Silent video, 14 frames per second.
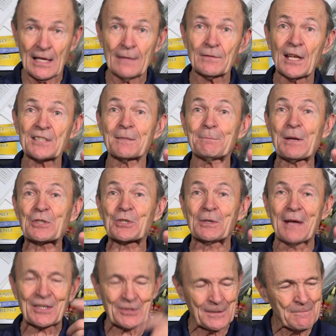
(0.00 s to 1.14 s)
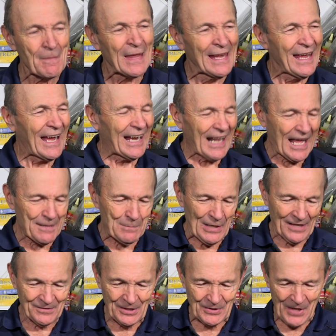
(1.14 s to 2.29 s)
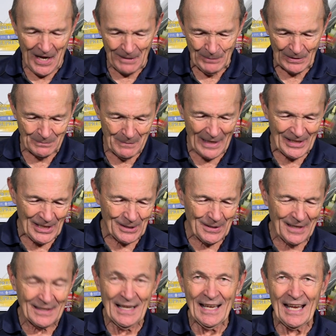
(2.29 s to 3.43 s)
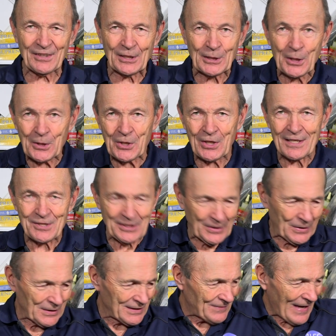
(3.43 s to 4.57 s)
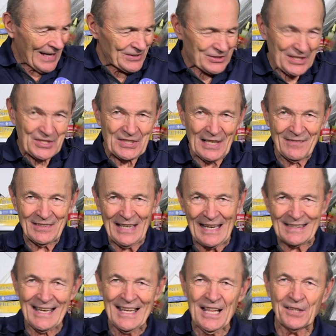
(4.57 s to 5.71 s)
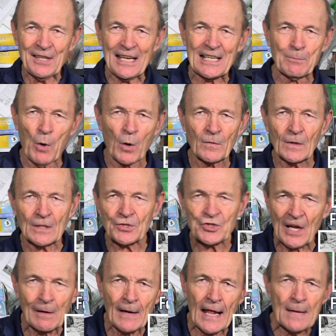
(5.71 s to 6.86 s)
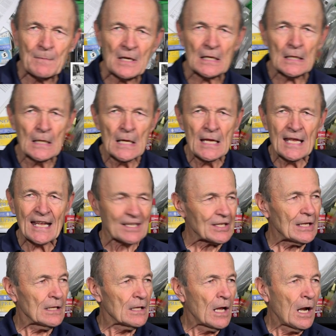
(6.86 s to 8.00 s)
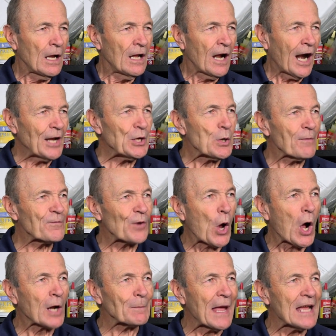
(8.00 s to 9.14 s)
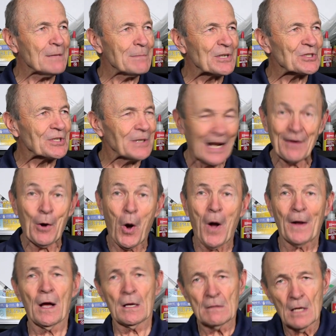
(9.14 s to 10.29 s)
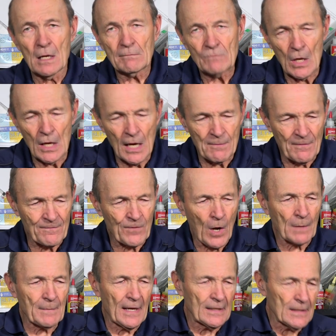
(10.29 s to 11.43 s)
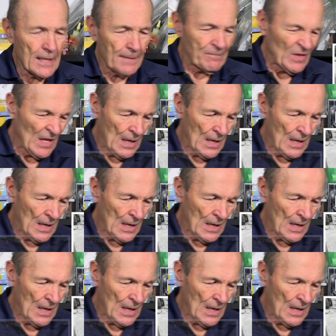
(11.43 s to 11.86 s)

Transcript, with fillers: Kevin has a picture actually. And I'd be on the dock putting my gear on, and the little kids, you know, the five, six, seven, eight, they'd come over and staring at me. Thank you. are you a frogman, mister? oh, yeah, yeah, yeah, I'm a frogman. Yeah.